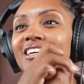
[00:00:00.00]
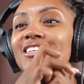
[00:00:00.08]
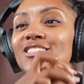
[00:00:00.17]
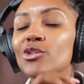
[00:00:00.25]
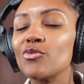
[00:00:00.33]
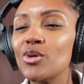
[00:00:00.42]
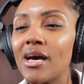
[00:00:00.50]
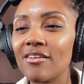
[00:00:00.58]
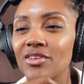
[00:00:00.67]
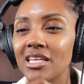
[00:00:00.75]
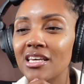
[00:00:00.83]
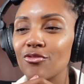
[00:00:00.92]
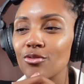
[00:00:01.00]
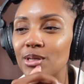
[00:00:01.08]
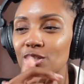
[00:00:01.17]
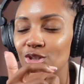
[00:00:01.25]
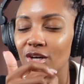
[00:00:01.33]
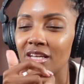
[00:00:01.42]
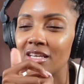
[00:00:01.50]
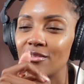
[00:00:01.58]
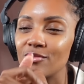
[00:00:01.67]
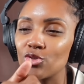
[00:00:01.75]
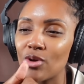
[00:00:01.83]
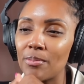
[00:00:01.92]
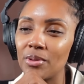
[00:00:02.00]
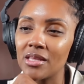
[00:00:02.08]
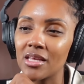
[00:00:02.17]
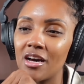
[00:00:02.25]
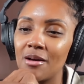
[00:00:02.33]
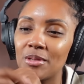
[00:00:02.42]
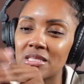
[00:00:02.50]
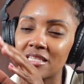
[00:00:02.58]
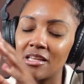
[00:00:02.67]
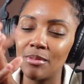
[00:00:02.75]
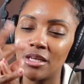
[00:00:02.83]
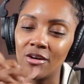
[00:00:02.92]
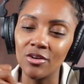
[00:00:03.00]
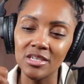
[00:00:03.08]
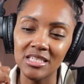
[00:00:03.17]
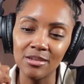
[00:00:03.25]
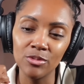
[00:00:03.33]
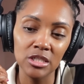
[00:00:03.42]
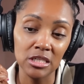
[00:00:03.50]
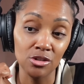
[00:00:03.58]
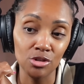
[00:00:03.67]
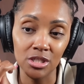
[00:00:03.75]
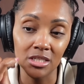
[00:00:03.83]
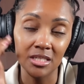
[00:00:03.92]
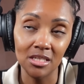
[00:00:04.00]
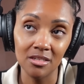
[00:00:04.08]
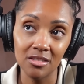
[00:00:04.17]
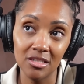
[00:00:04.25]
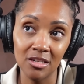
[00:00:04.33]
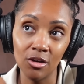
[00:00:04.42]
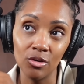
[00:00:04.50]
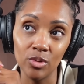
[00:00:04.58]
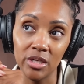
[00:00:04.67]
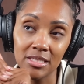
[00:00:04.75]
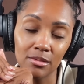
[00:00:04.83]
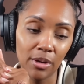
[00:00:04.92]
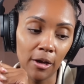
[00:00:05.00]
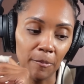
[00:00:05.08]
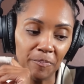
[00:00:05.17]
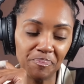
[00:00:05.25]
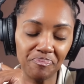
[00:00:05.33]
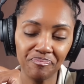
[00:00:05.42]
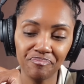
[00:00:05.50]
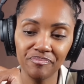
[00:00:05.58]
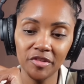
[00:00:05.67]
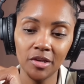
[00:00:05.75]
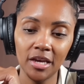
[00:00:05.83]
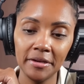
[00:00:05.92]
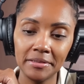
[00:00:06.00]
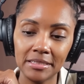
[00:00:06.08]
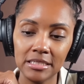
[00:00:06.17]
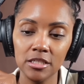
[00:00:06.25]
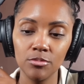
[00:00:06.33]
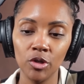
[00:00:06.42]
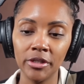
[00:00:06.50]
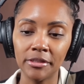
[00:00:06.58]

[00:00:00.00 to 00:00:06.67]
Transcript: So if you have any information on it, drop it in the comments and let me know, because I'm just interested to know what it's about. Okay, let's keep going.